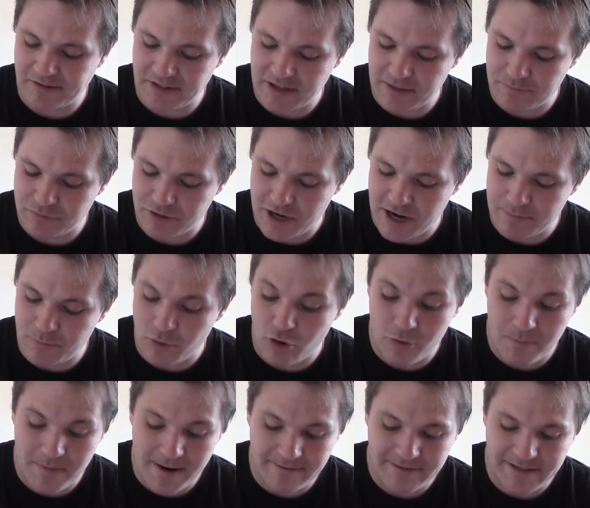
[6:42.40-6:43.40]
Prime,
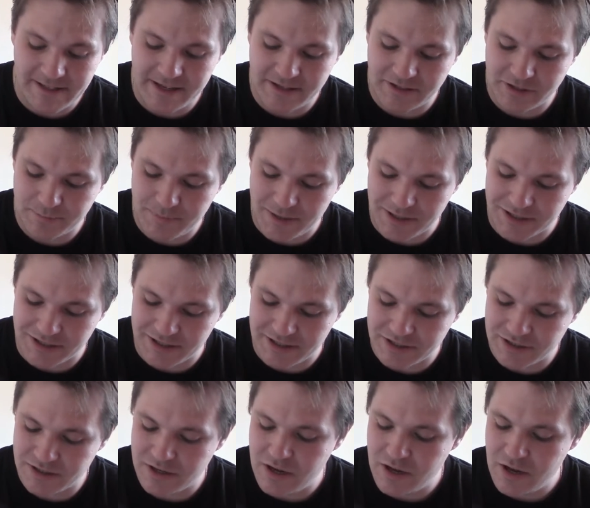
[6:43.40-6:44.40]
or Marionette
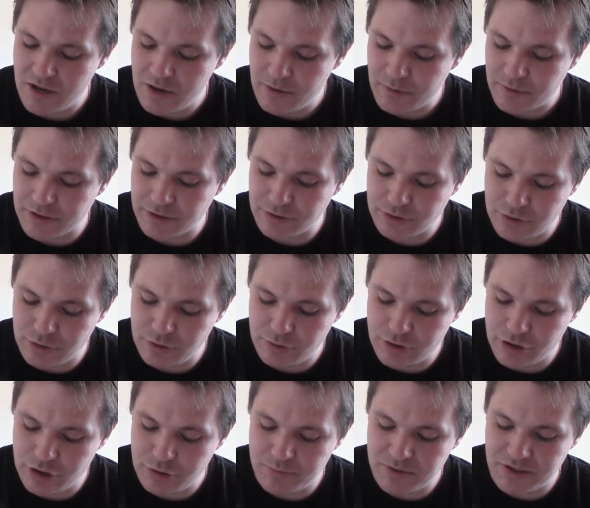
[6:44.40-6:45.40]
Specialist within 2
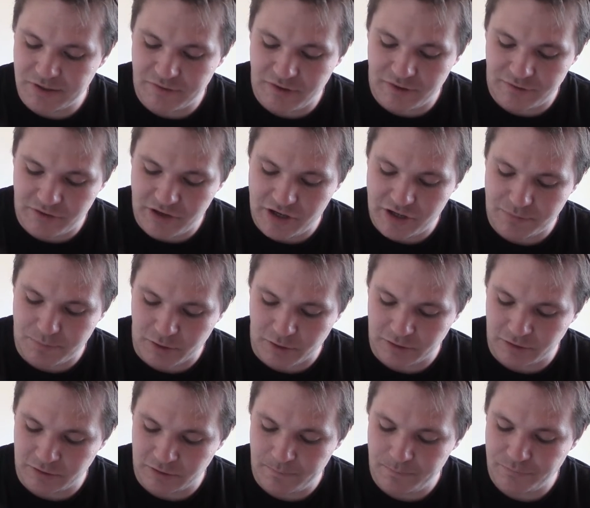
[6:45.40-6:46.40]
cubes of the first
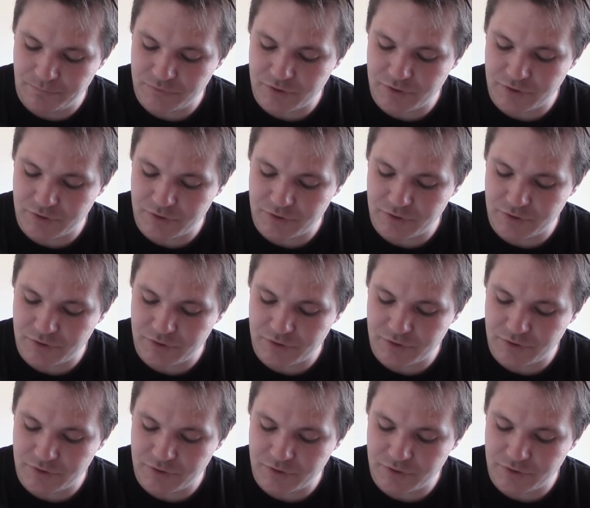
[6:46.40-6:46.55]
model